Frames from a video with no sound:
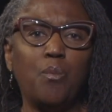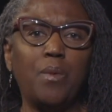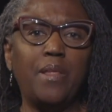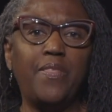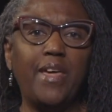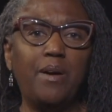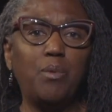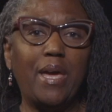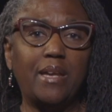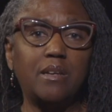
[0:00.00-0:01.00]
And then
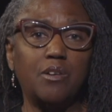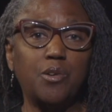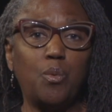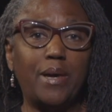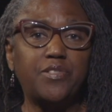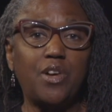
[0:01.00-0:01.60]
we had to go to the West